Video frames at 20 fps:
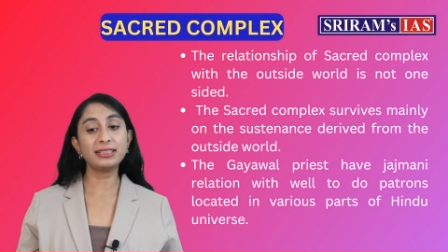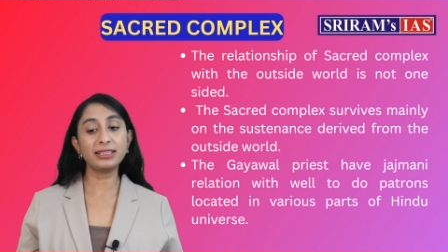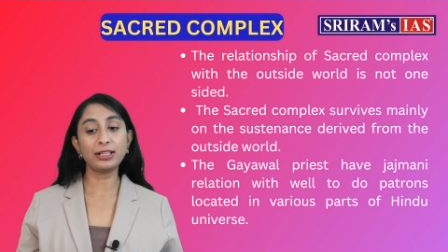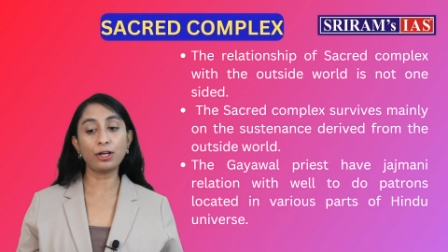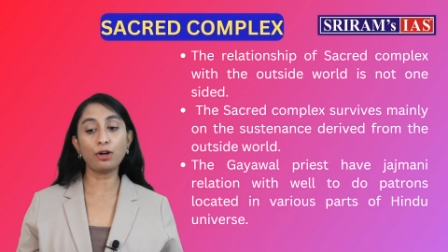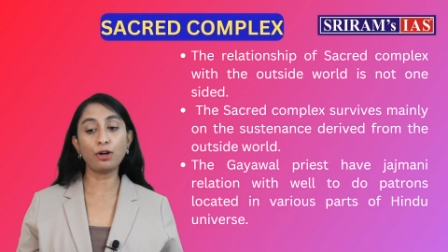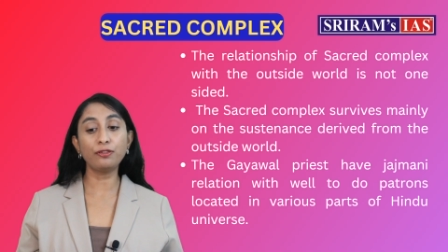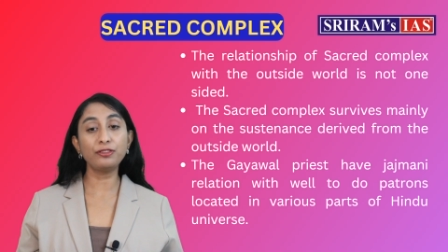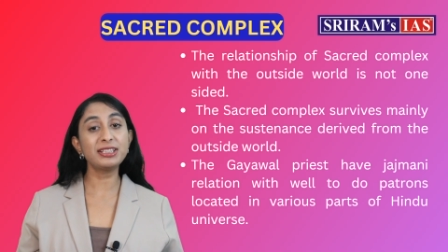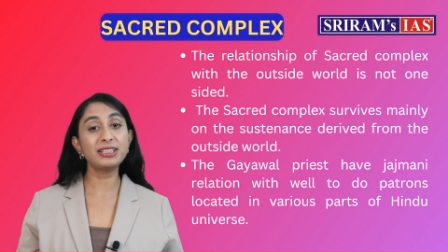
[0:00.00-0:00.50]
the
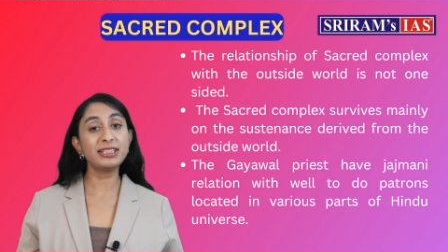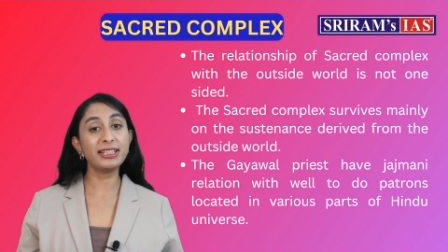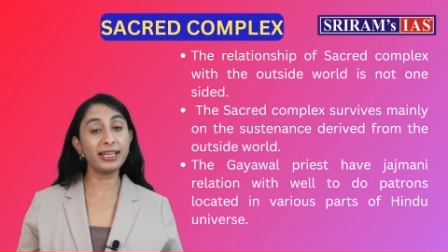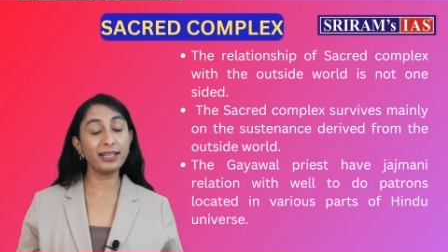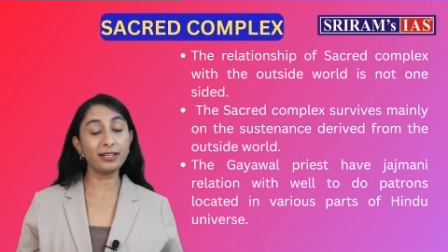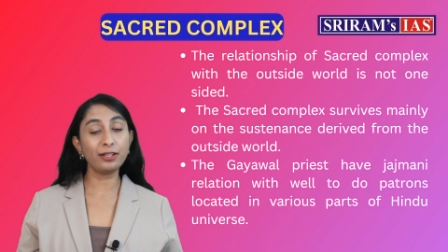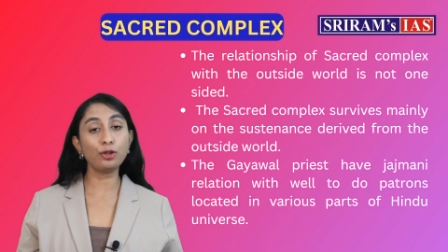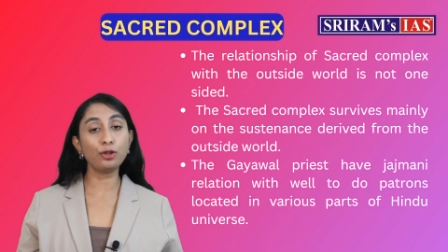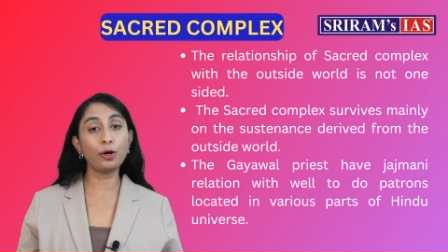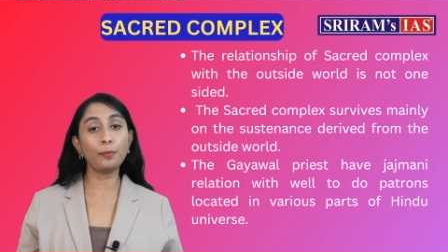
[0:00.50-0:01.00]
sacred
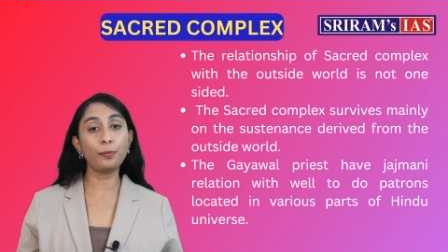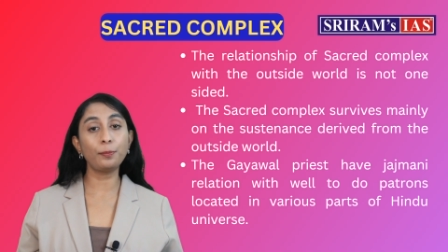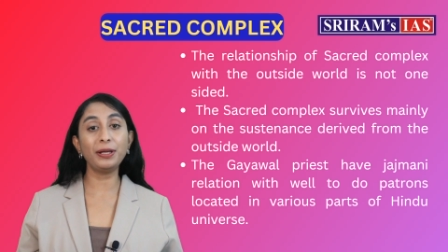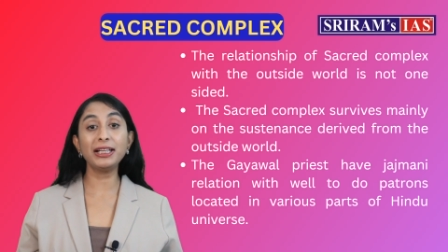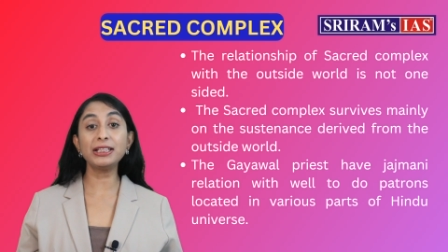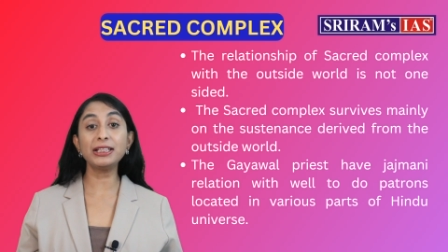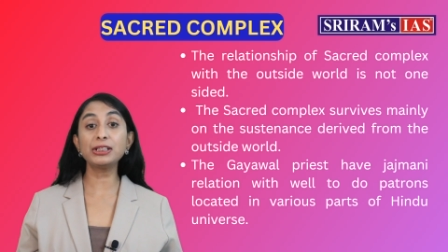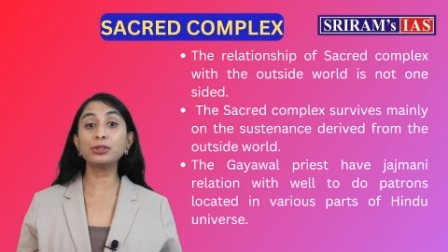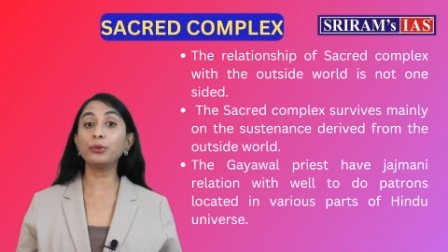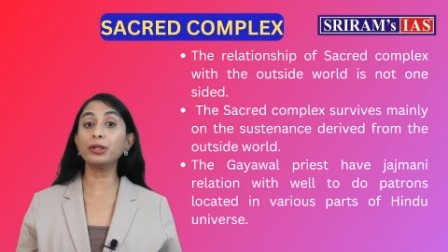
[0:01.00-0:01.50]
complex
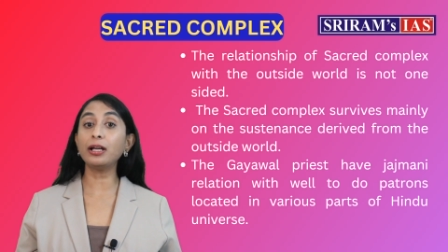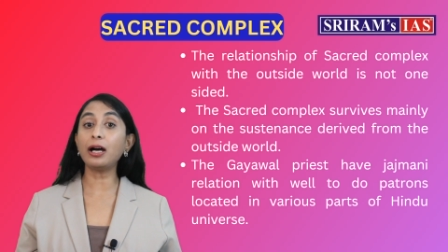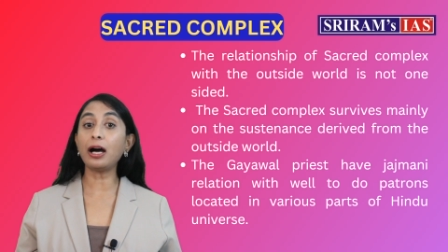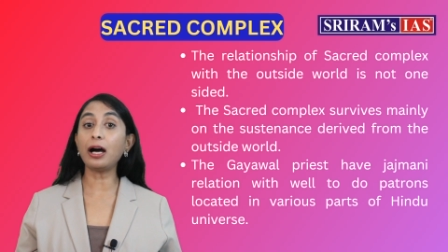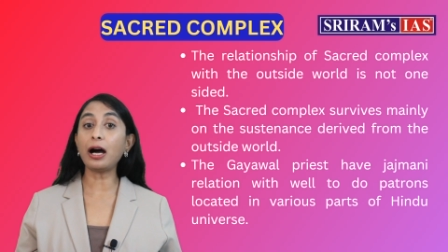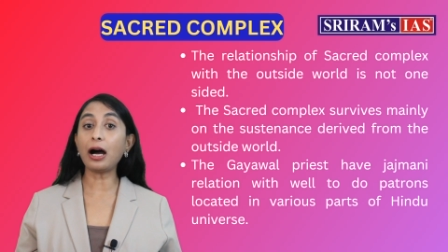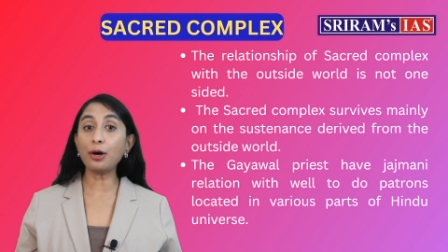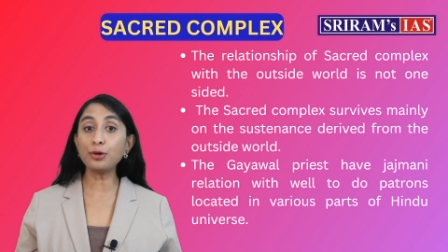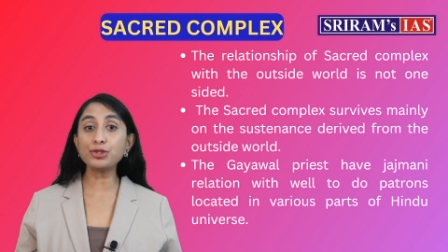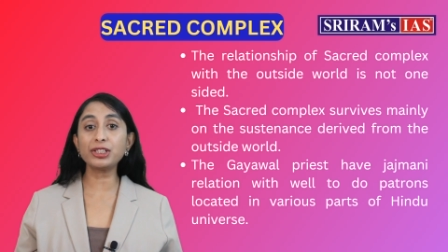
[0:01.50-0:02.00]
with the
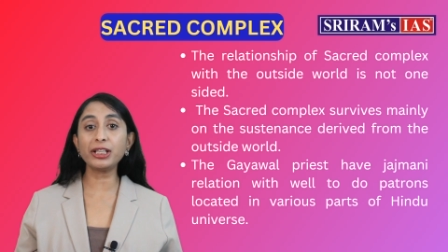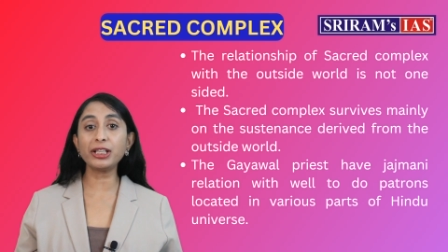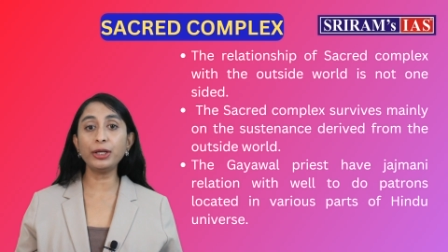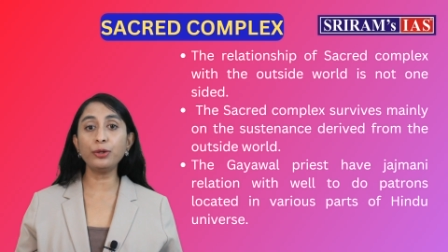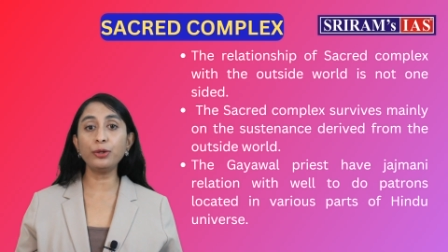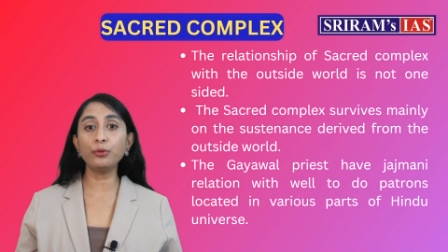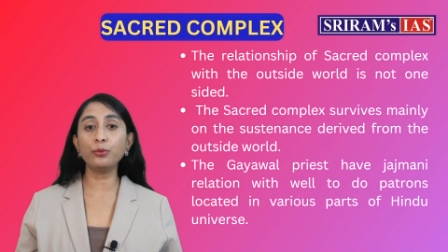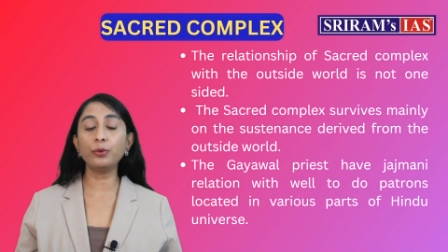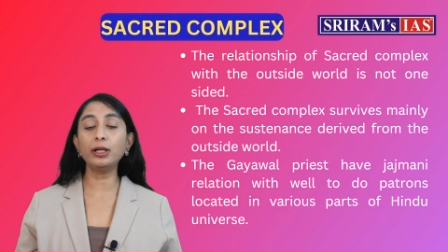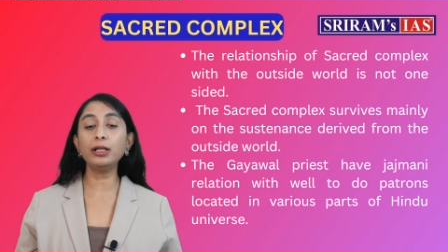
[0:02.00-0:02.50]
outside
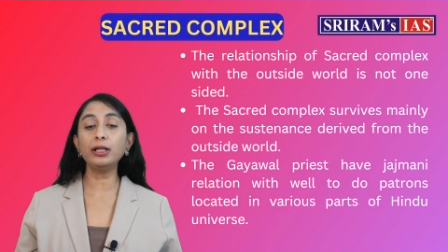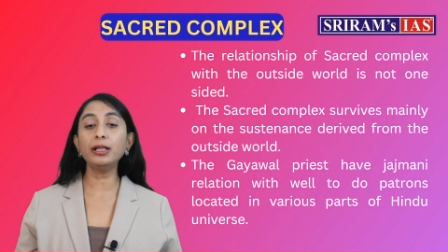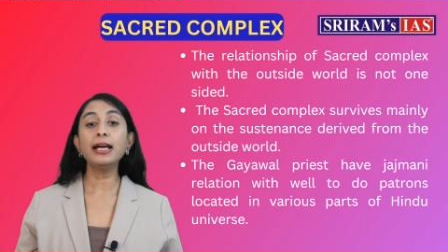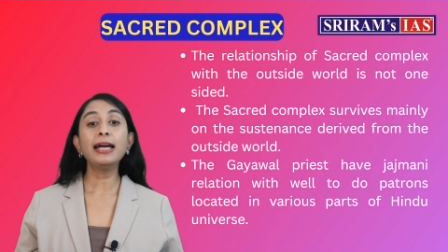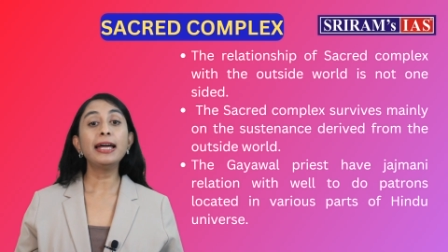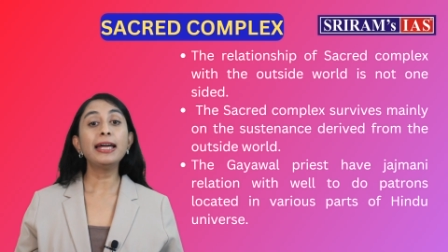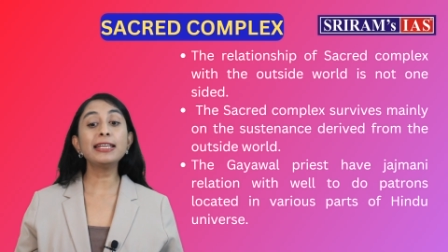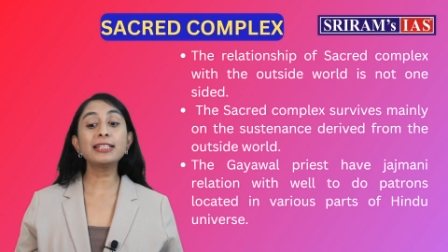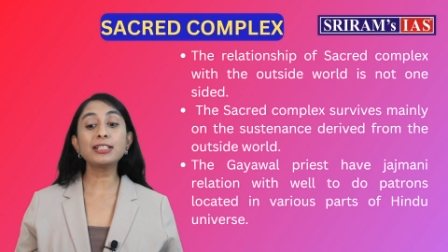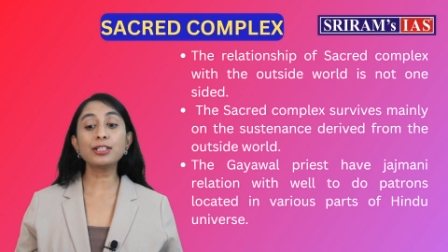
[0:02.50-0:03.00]
world
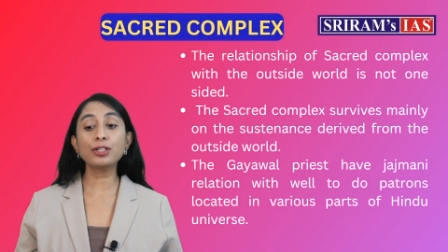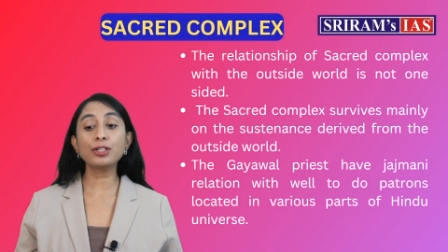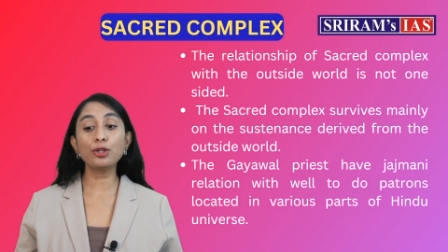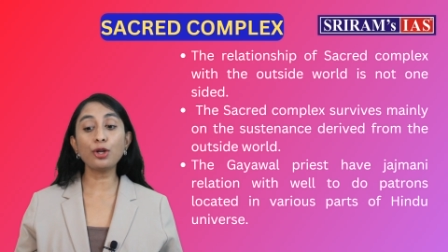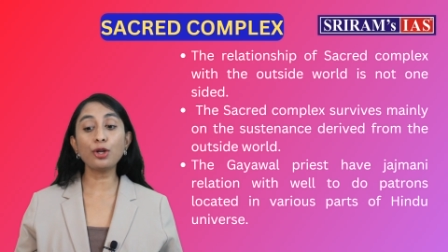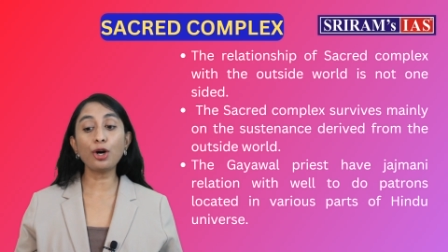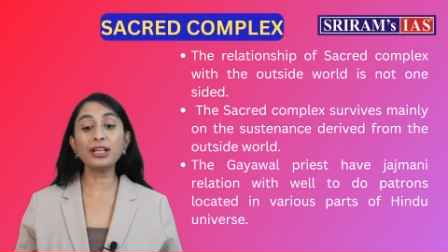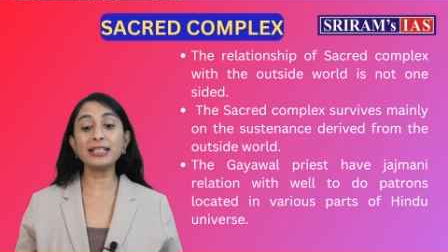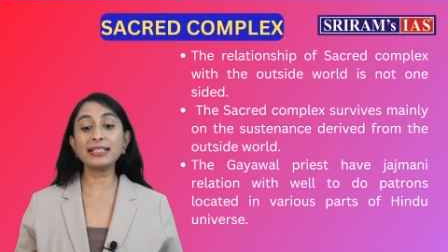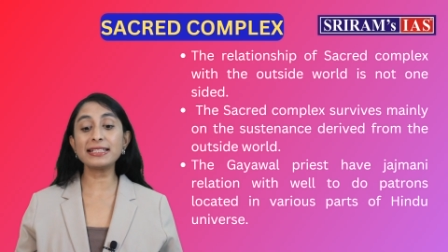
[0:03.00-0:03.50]
is not
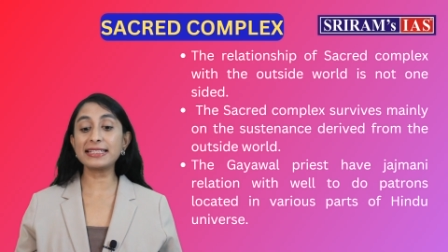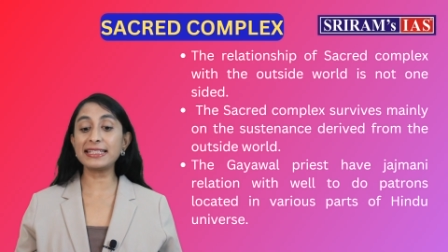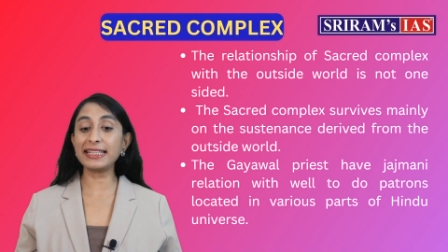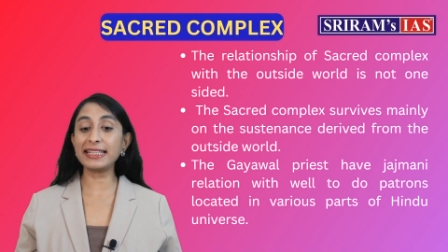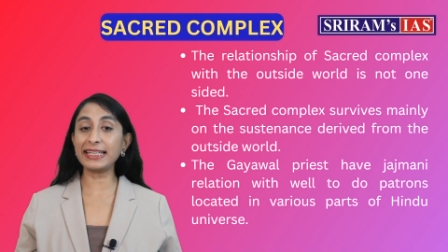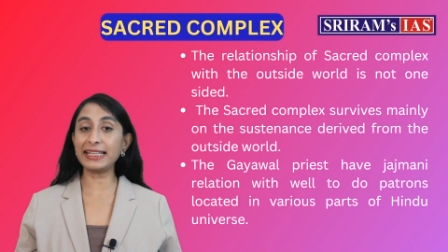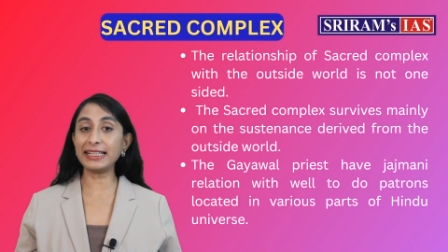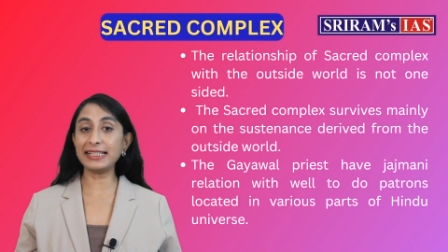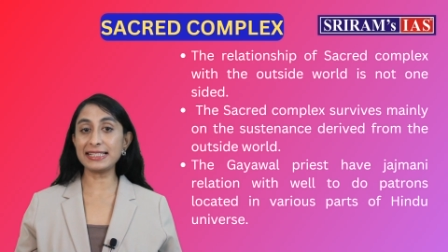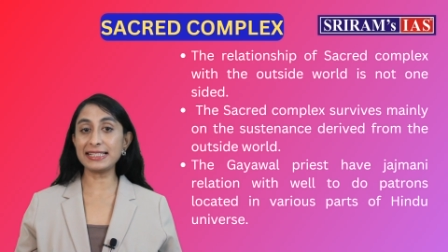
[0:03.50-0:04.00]

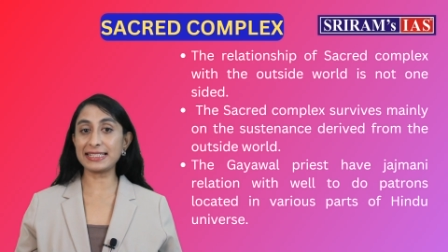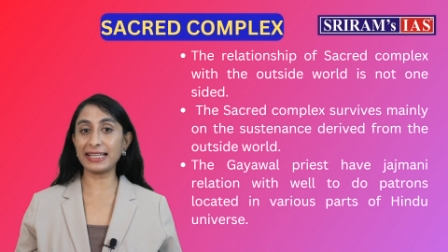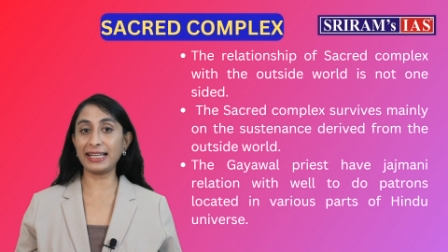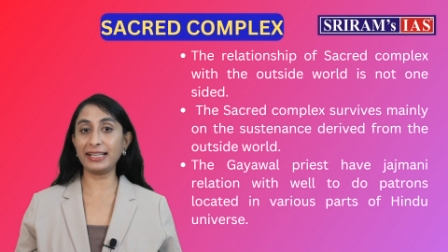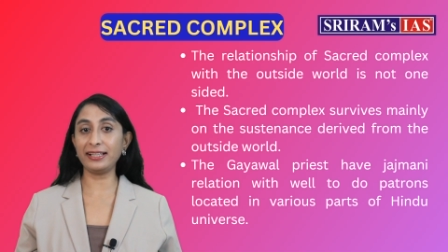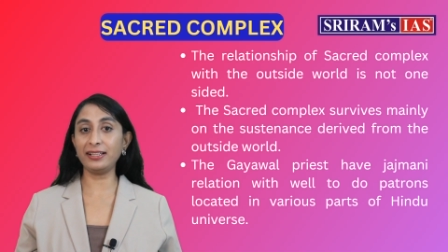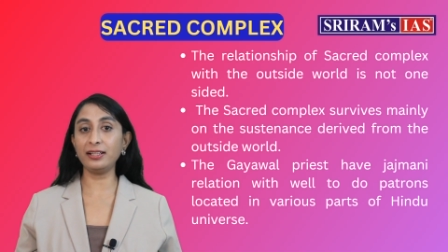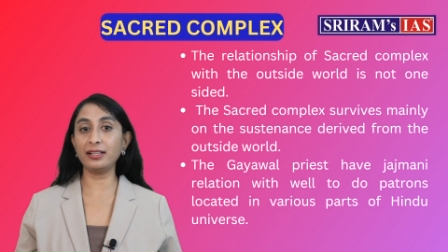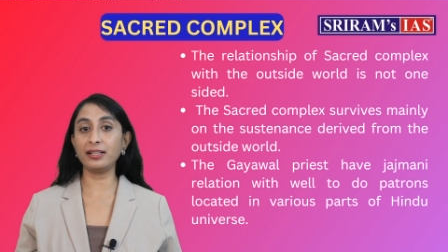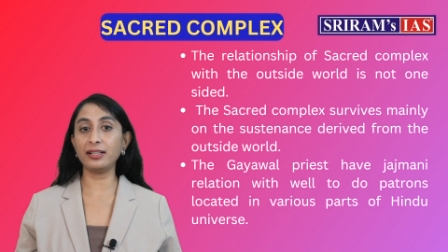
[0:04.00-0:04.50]

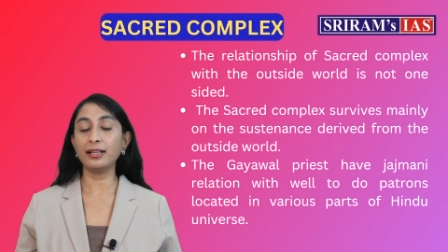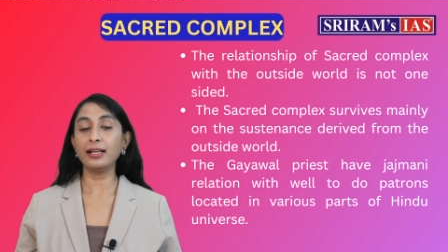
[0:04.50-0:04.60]
single-sided.